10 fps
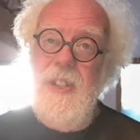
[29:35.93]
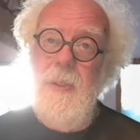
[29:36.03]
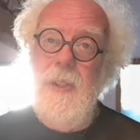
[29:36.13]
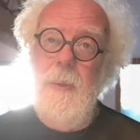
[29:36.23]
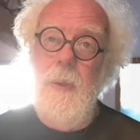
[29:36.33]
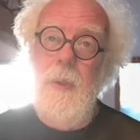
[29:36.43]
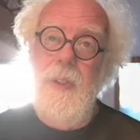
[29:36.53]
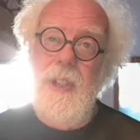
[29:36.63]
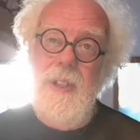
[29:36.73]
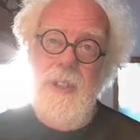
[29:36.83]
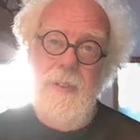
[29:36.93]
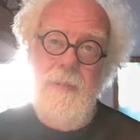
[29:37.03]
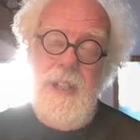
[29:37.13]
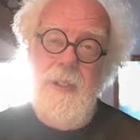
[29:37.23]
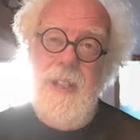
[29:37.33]
who do all the
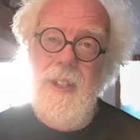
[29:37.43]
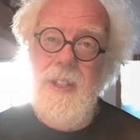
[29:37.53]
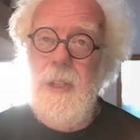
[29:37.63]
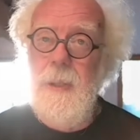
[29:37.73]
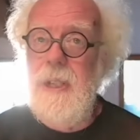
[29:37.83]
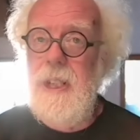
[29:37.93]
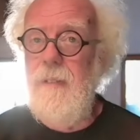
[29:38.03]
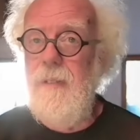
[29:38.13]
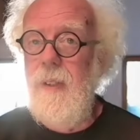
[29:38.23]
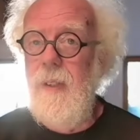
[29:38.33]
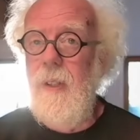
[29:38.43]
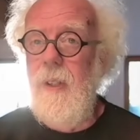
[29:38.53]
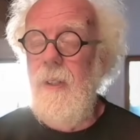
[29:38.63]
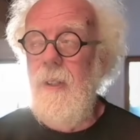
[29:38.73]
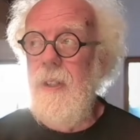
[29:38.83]
radio telescope stuff
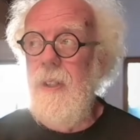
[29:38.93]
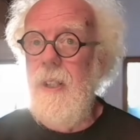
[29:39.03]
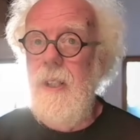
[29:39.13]
on